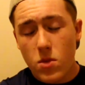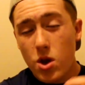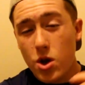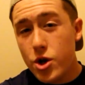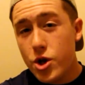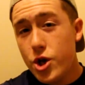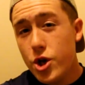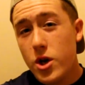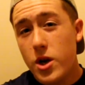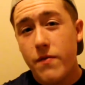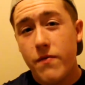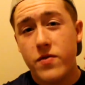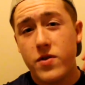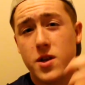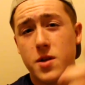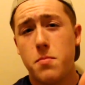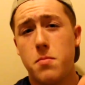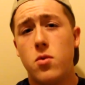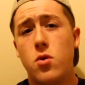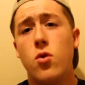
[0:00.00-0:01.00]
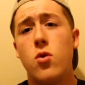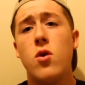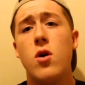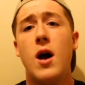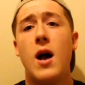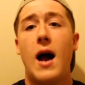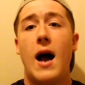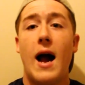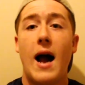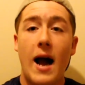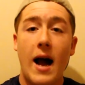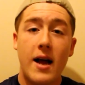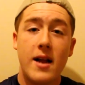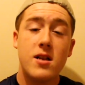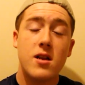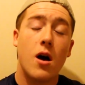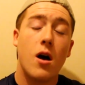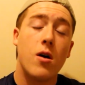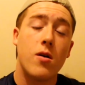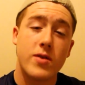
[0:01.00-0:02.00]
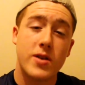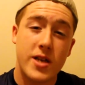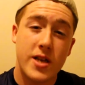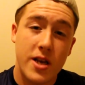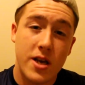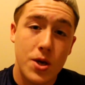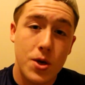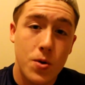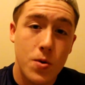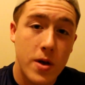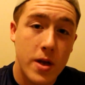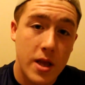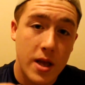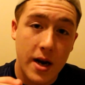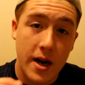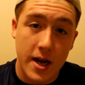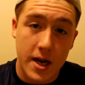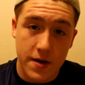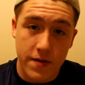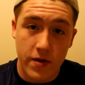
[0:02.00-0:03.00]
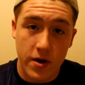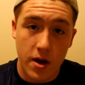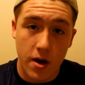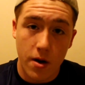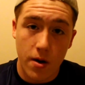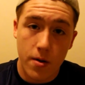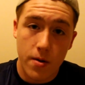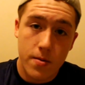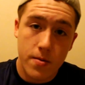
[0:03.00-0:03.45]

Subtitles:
tune in for some more, and I'll see you in the next video.